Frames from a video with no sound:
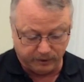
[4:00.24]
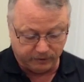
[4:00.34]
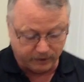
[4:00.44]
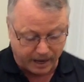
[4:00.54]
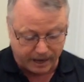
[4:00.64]
to the
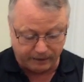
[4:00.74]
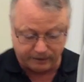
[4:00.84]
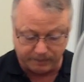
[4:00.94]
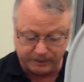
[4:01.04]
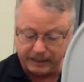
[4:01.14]
side,
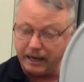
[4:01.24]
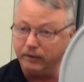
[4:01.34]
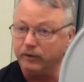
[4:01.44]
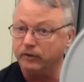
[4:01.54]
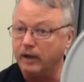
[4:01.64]
coming
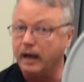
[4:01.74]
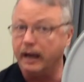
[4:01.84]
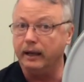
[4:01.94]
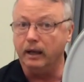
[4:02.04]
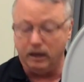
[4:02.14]
down the
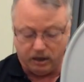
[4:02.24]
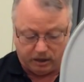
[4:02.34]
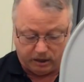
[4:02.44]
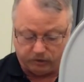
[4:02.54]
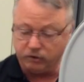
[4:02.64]
side,
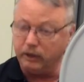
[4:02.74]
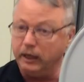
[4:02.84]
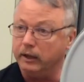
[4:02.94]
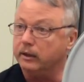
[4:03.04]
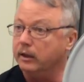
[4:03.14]
it's going
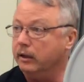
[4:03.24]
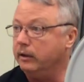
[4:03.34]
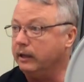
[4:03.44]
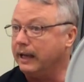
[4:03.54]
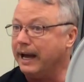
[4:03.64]
to hit
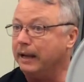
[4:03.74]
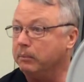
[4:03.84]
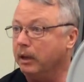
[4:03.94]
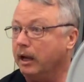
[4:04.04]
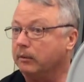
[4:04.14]
the
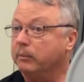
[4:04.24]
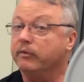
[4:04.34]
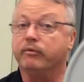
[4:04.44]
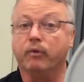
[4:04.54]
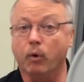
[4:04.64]
guide block
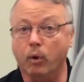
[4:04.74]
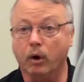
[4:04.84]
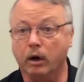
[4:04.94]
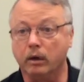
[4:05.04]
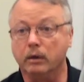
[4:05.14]

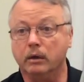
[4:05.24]
before